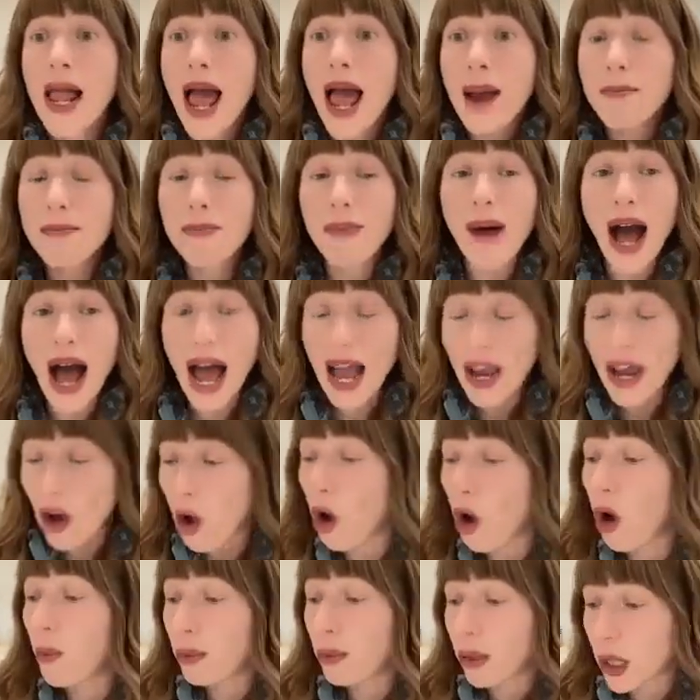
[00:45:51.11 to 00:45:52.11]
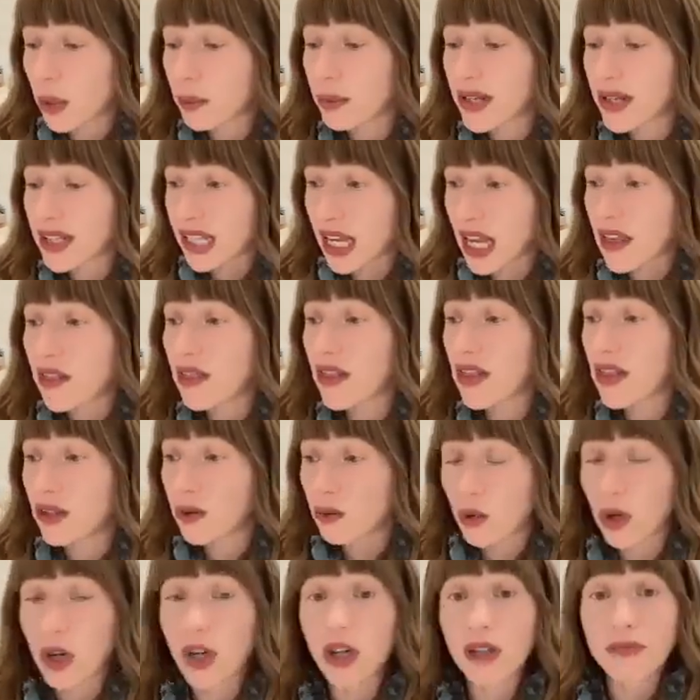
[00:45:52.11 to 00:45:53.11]
And my whole purpose in
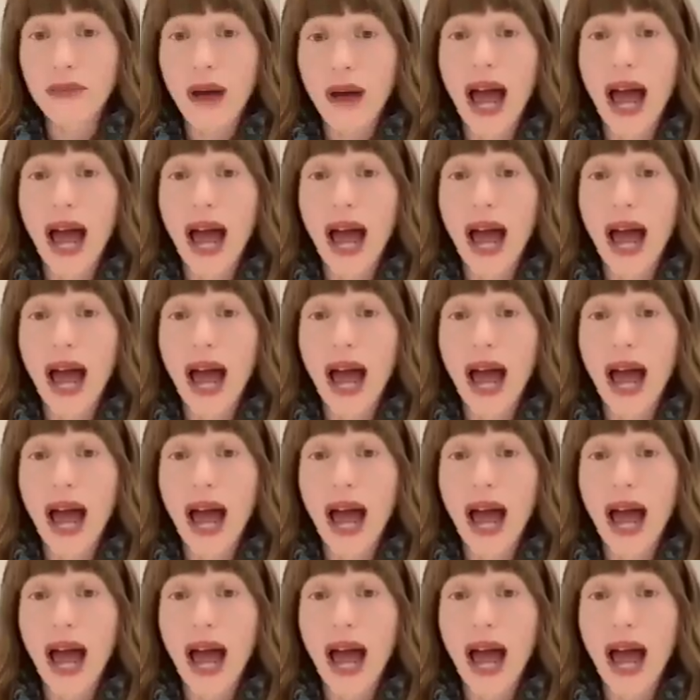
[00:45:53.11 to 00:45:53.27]
this world,